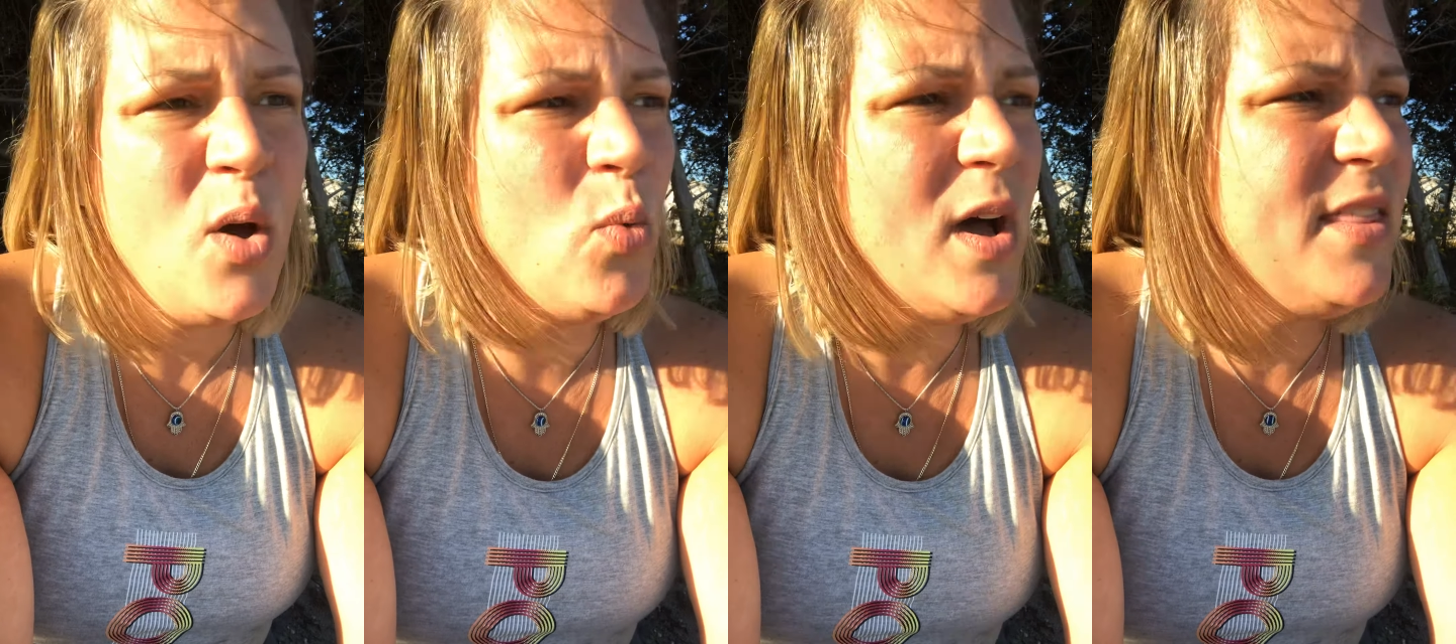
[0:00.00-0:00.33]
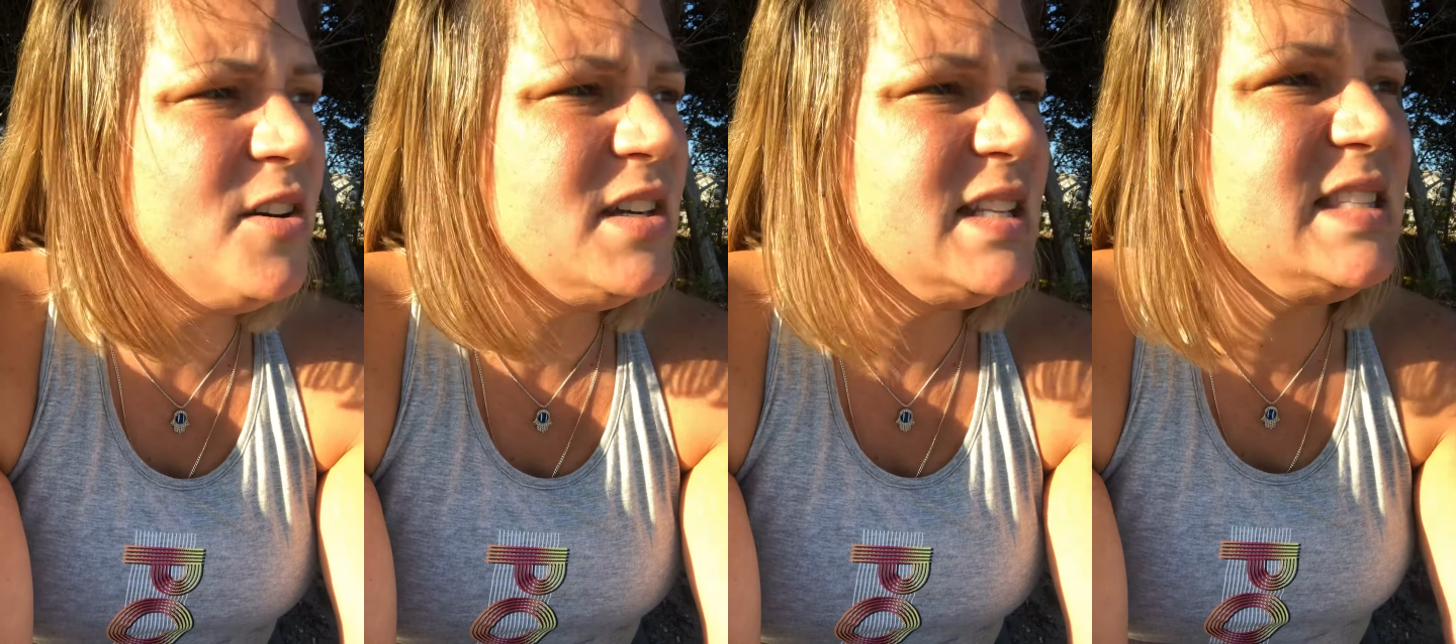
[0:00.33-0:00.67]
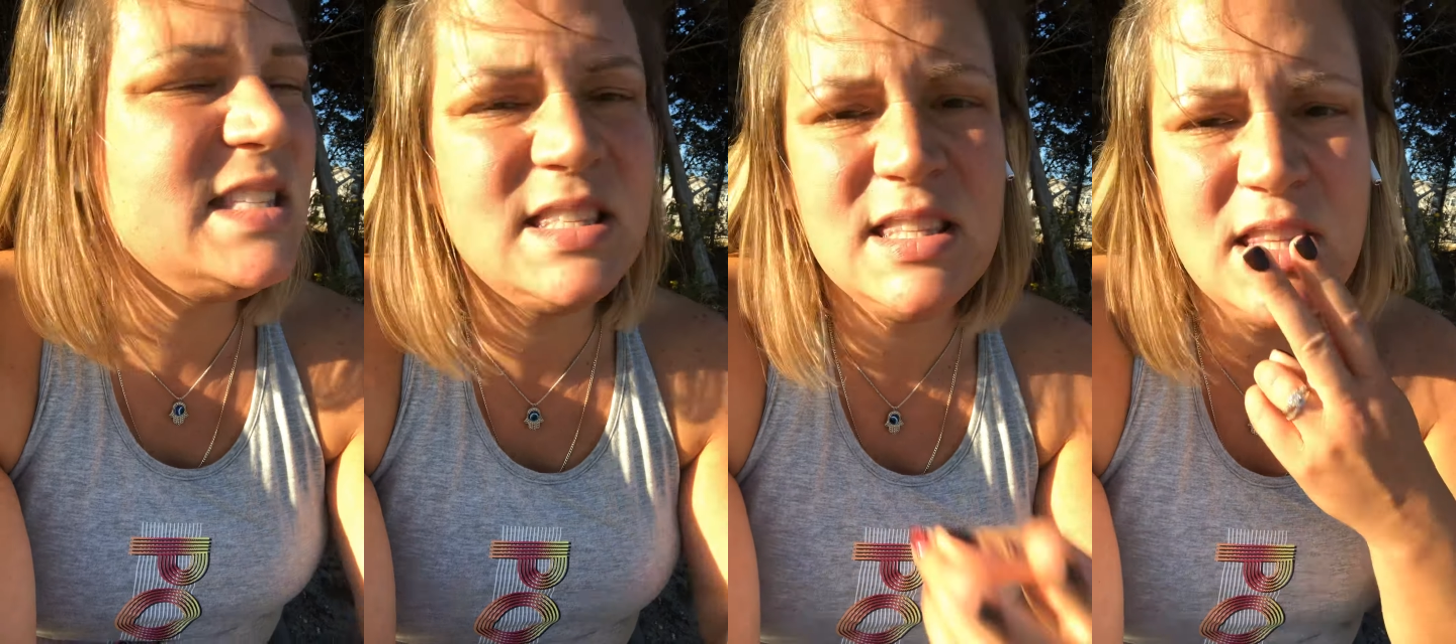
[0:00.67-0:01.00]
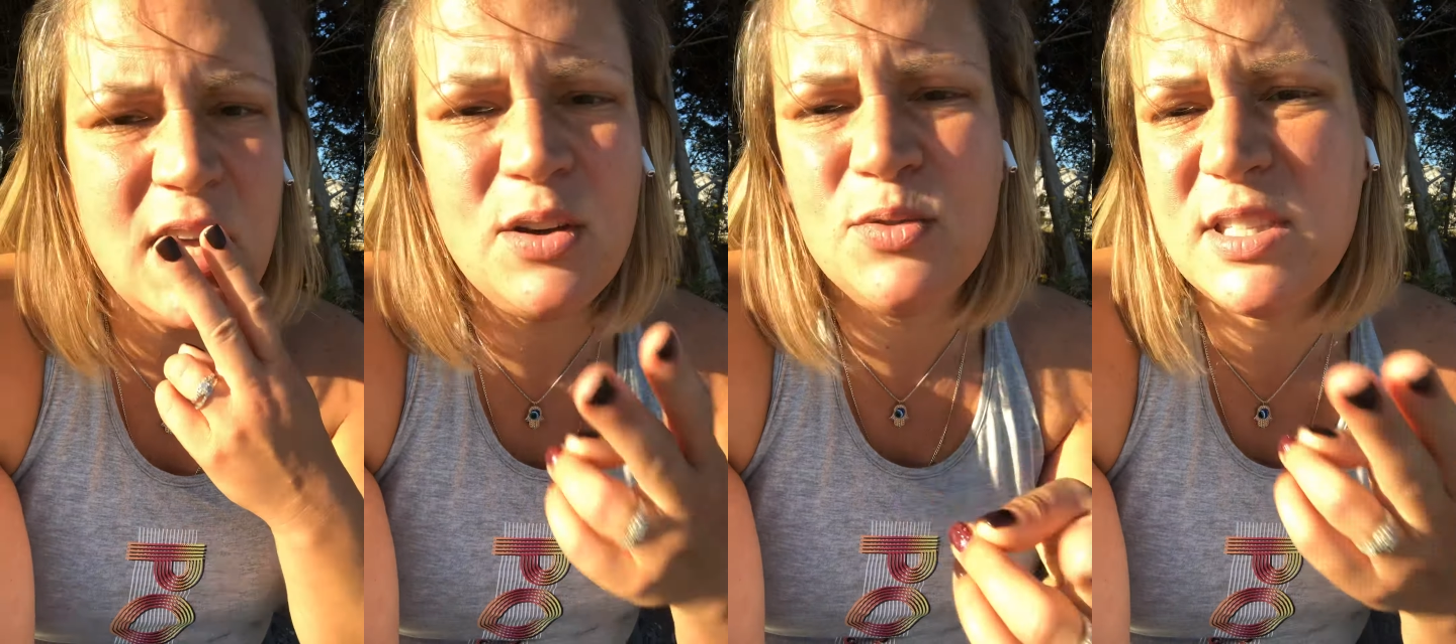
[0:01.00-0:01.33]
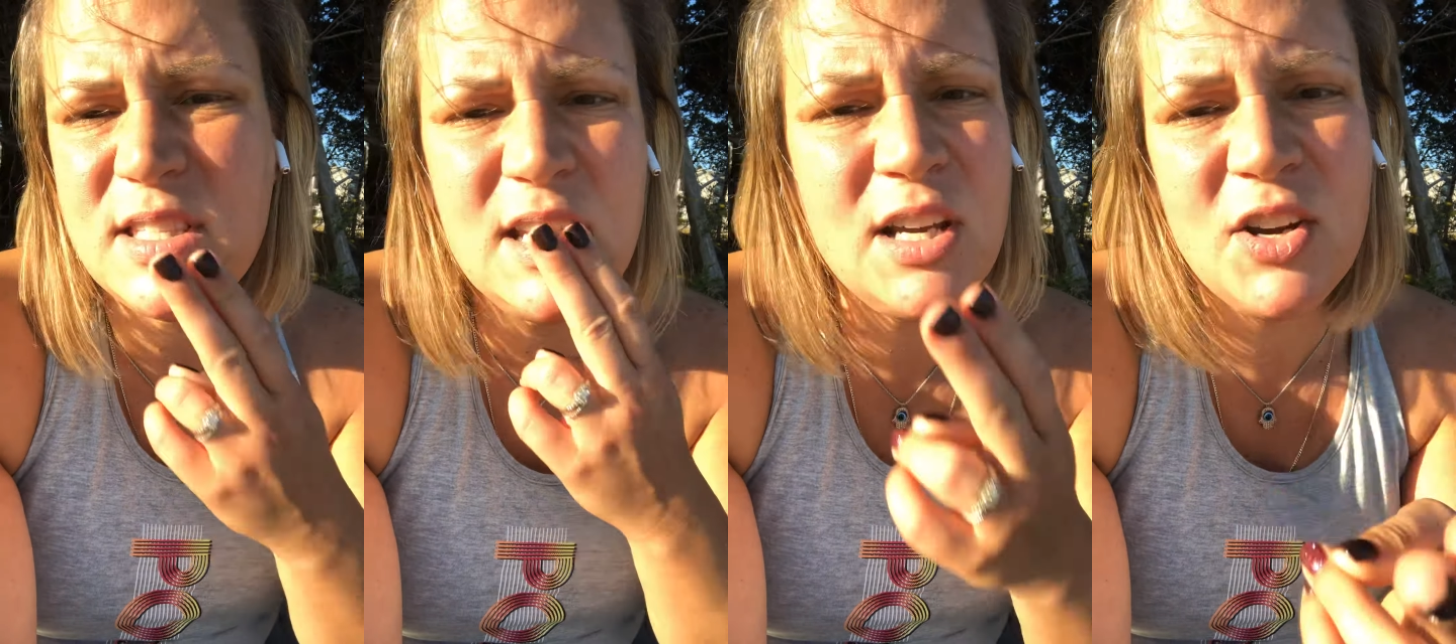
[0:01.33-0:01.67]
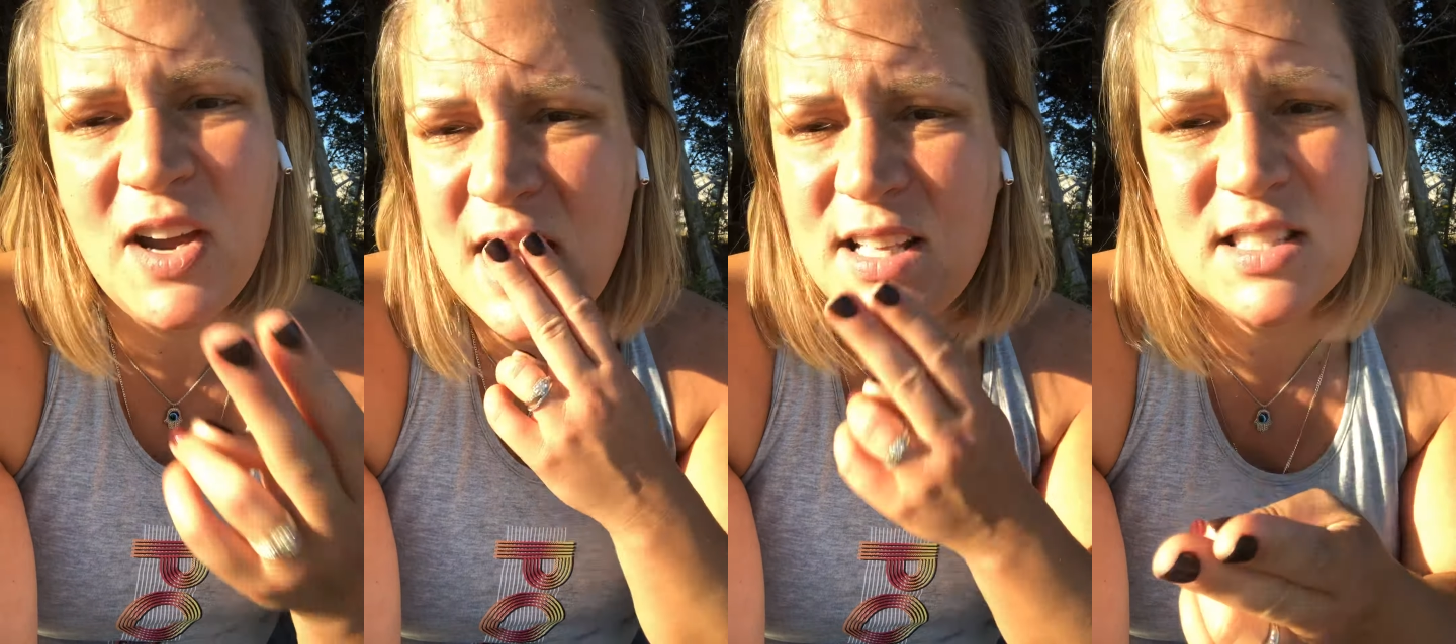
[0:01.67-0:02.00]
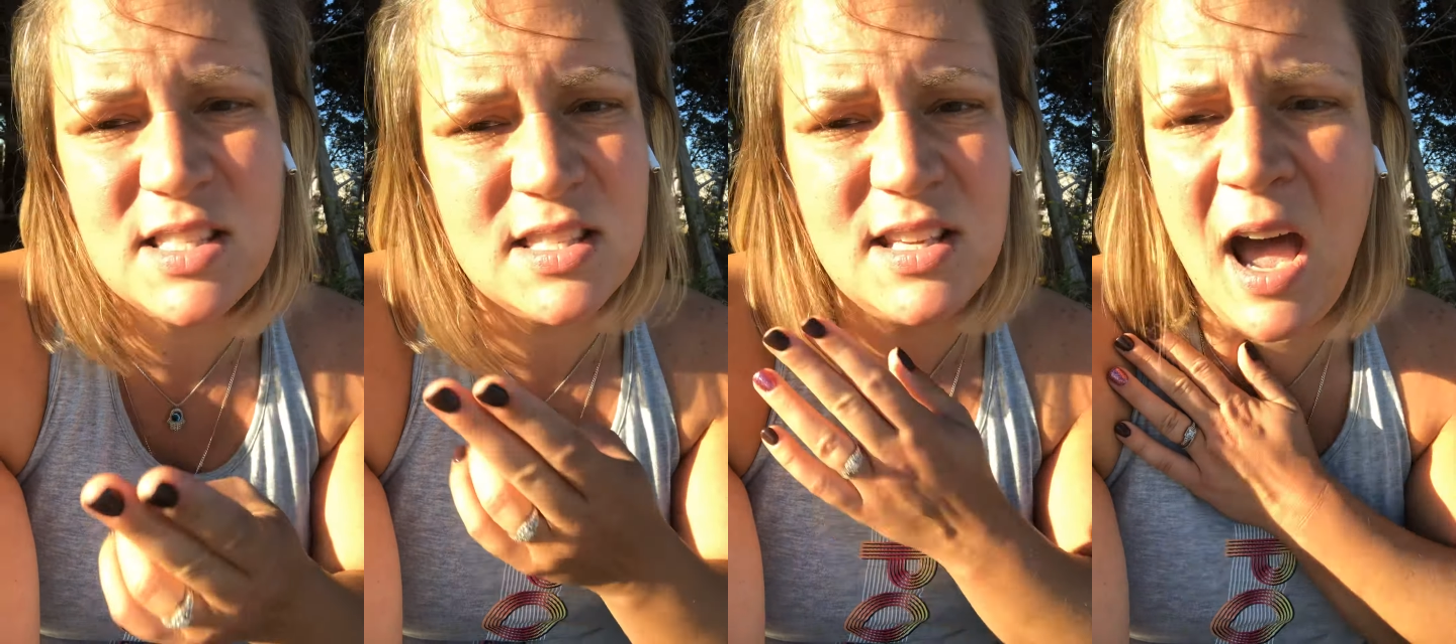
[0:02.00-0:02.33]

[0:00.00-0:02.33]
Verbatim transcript: Whether it's those cigarettes,